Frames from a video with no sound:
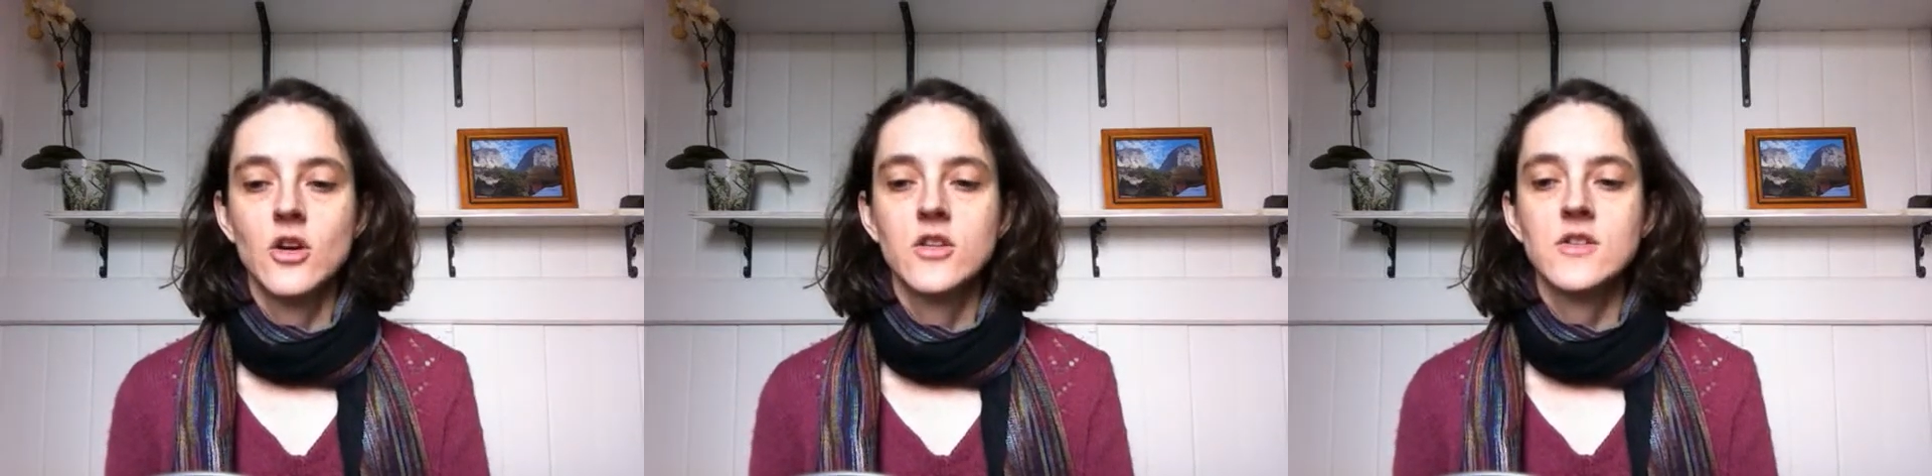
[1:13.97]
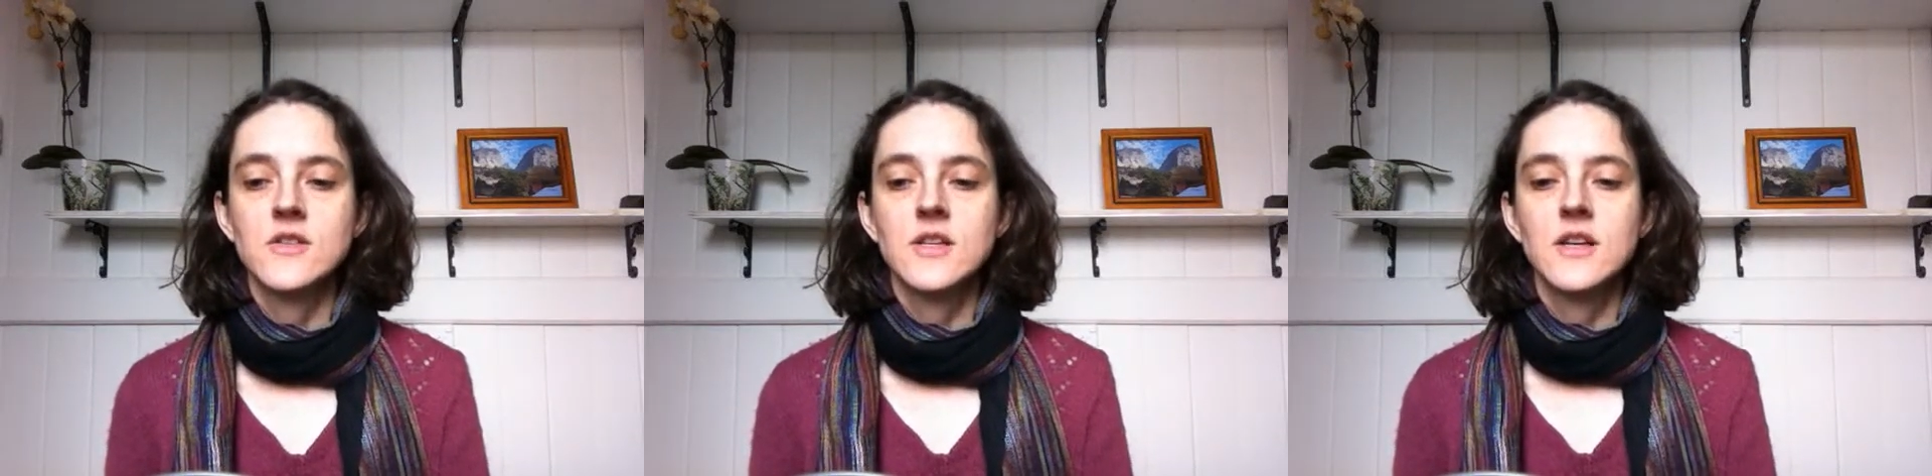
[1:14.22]

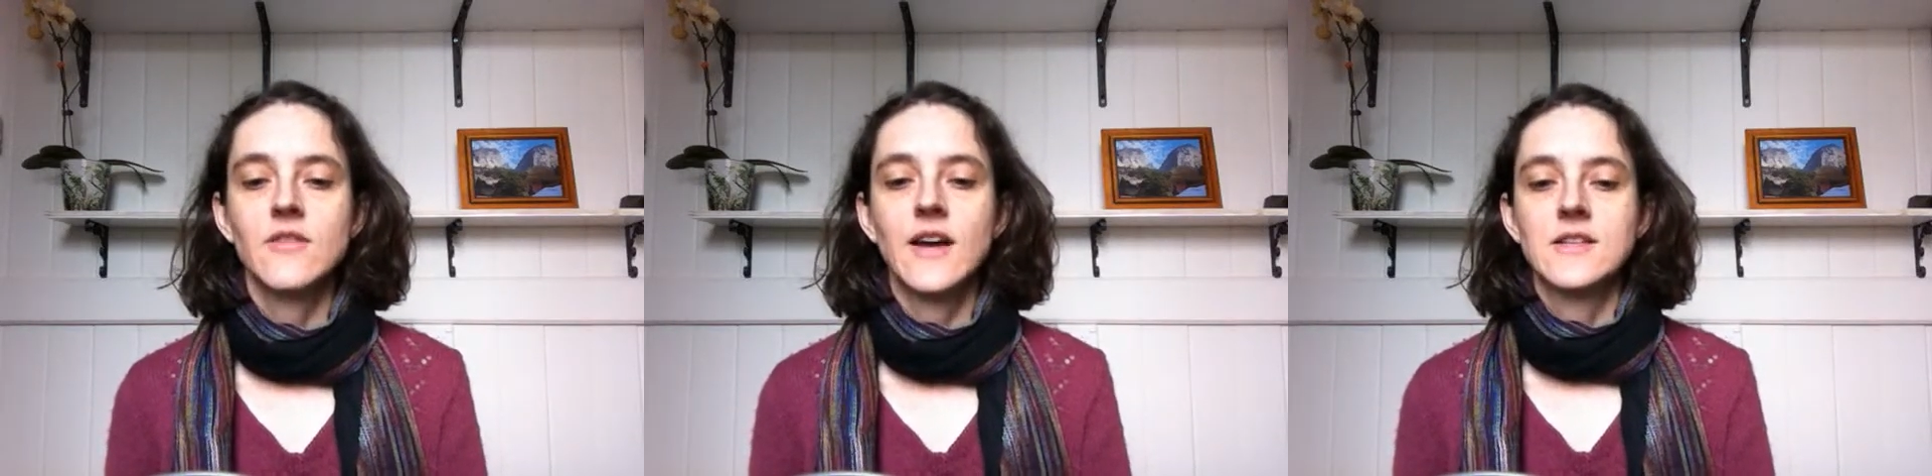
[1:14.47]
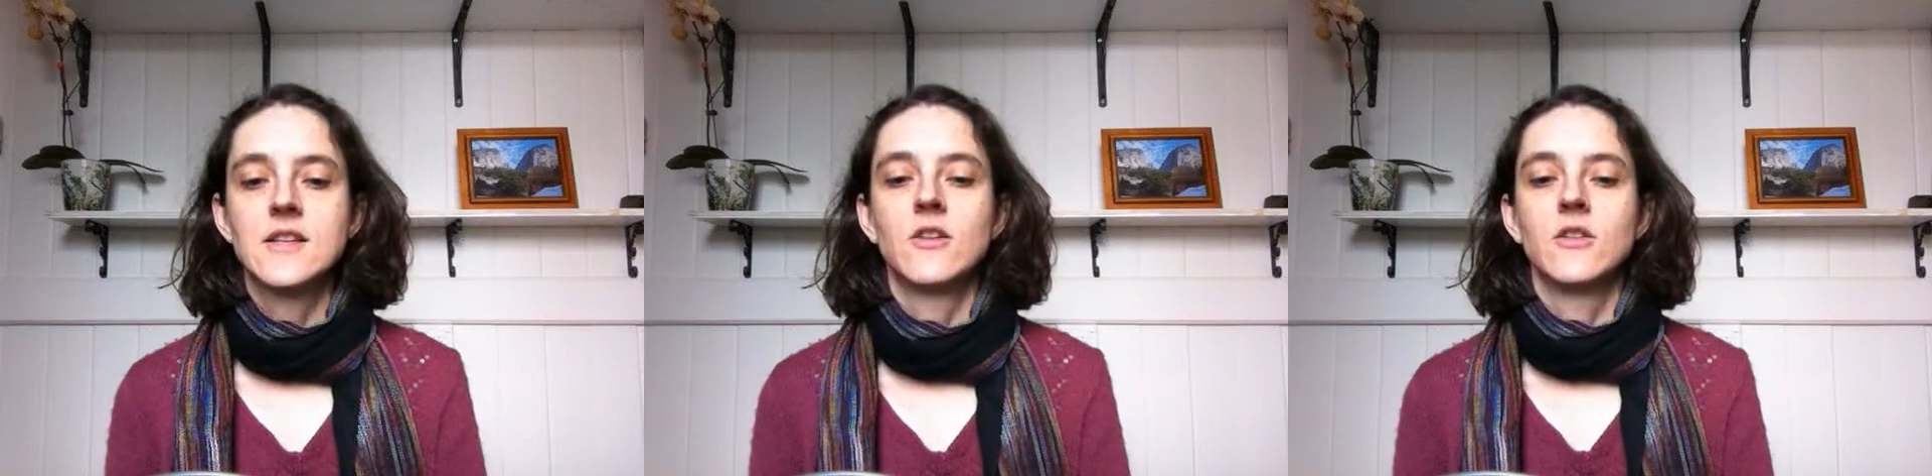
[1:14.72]
urgency of
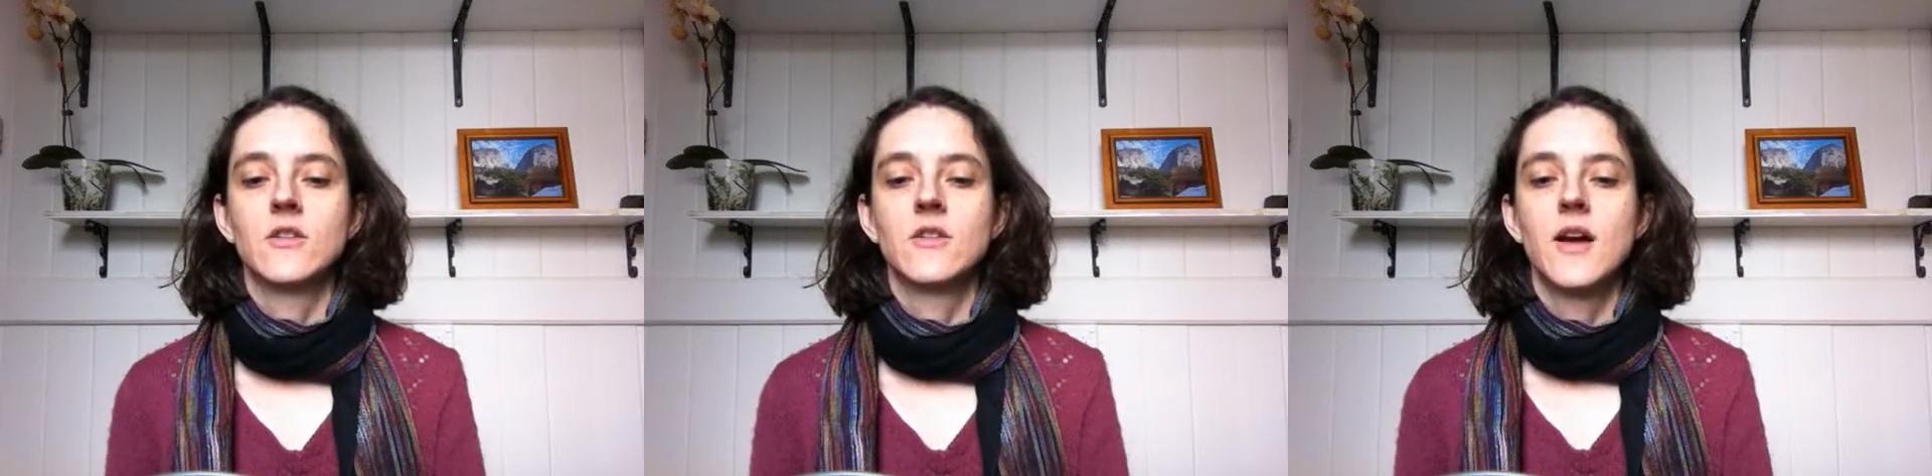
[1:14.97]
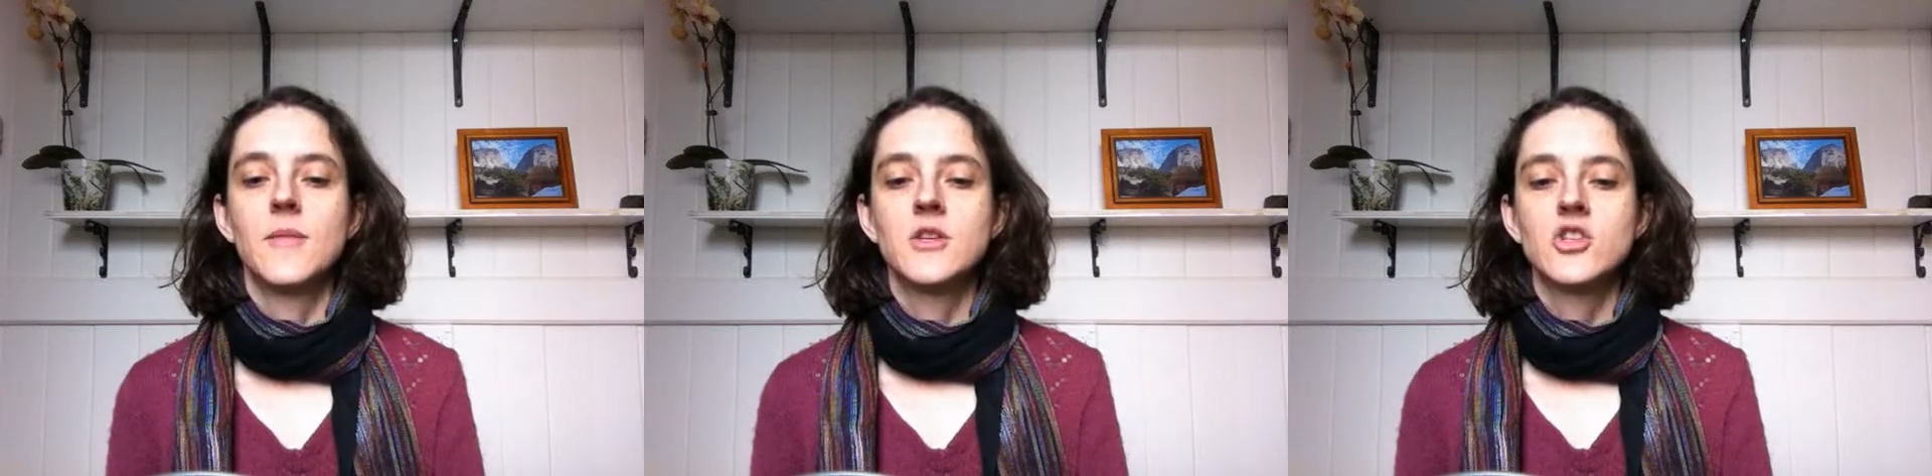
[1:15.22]
acting on
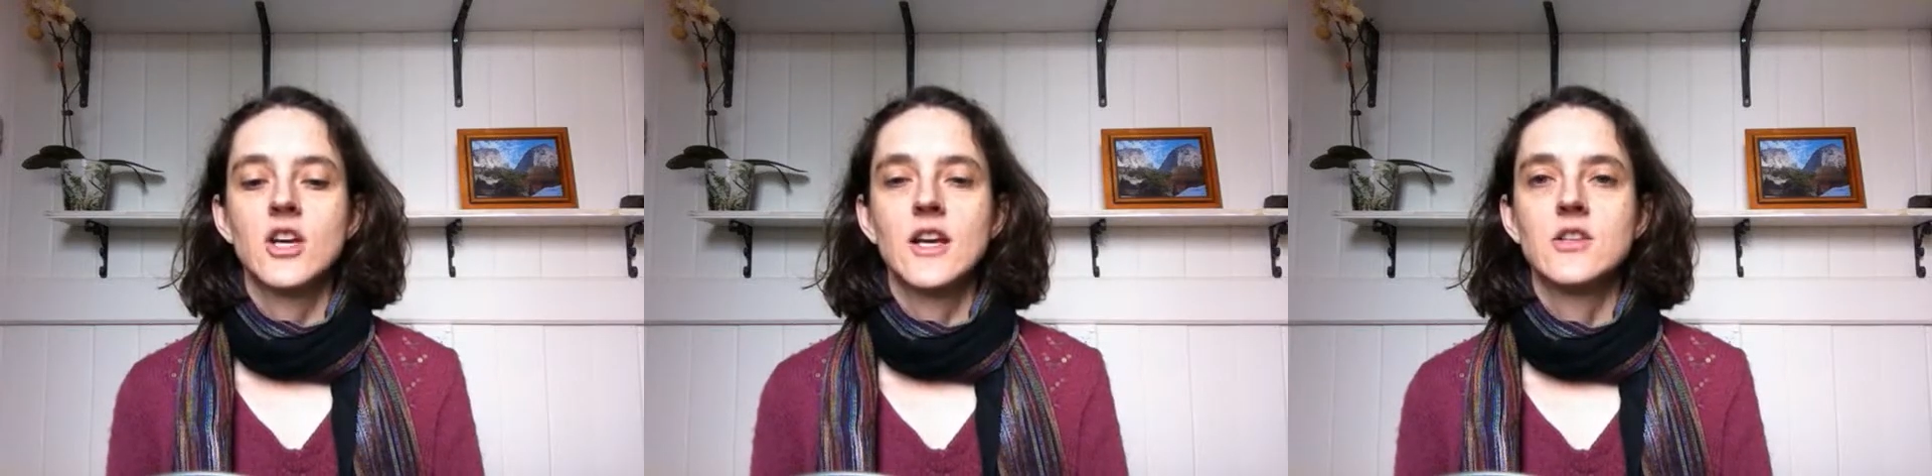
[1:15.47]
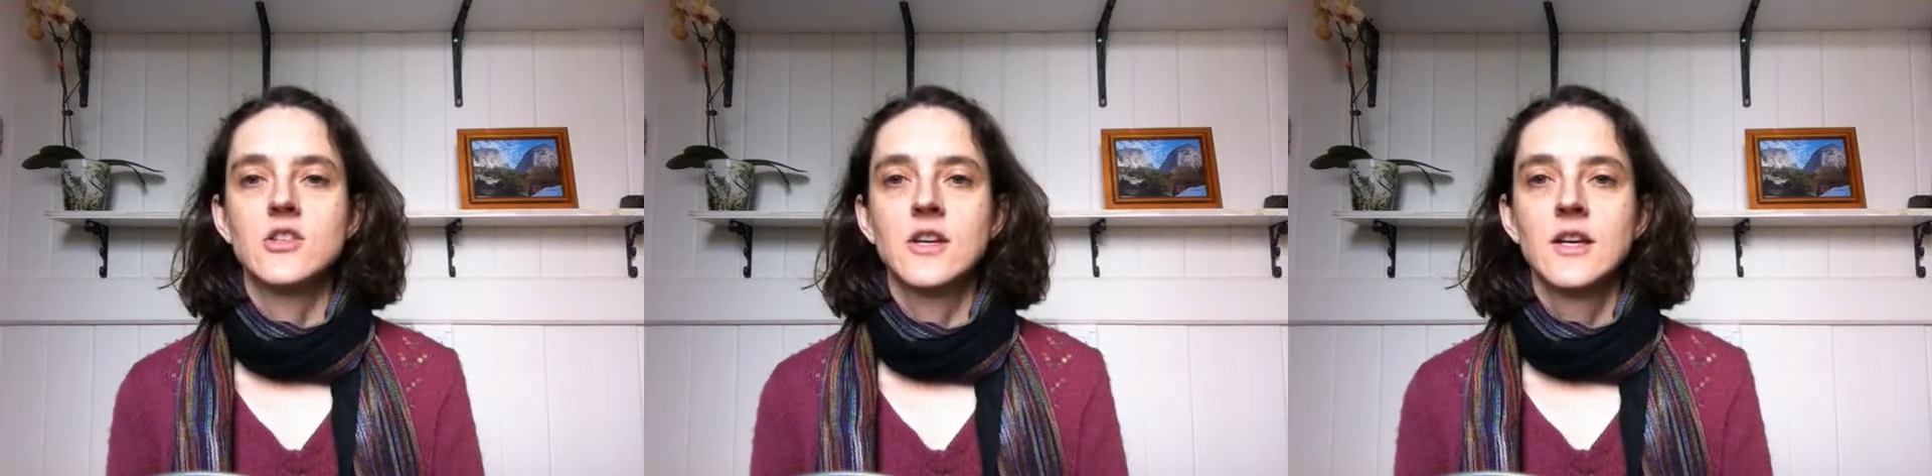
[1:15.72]
climate
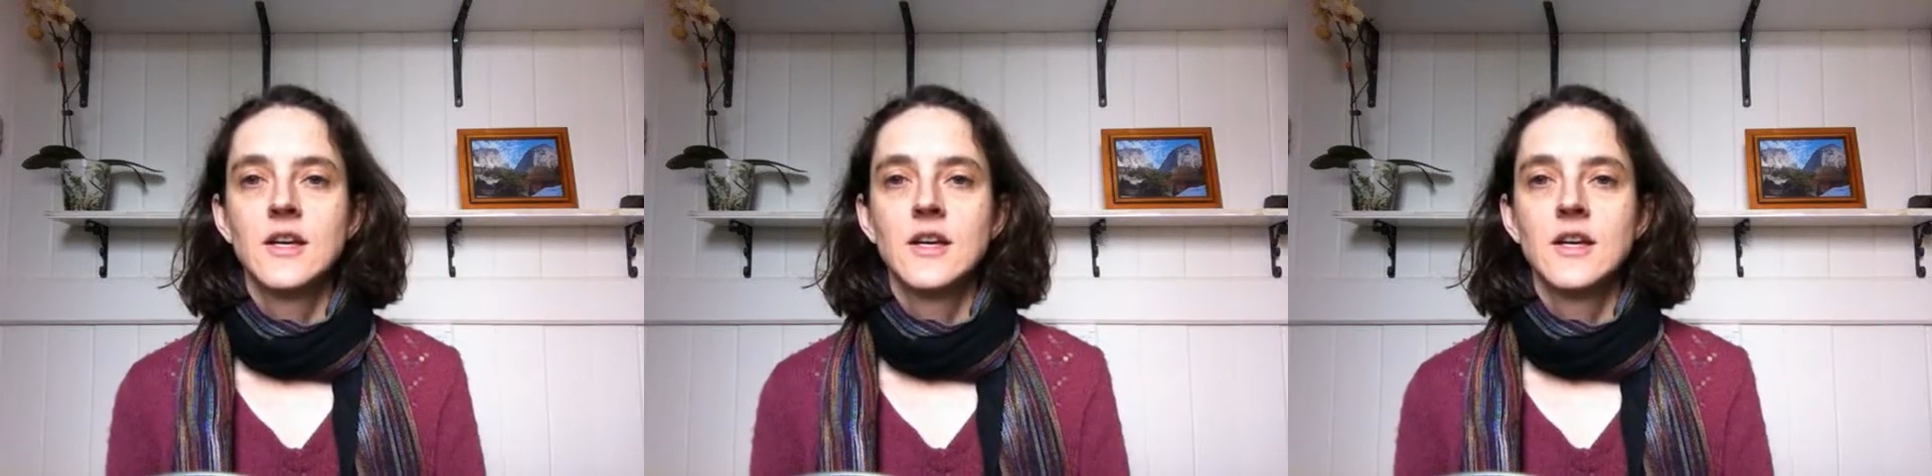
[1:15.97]
change,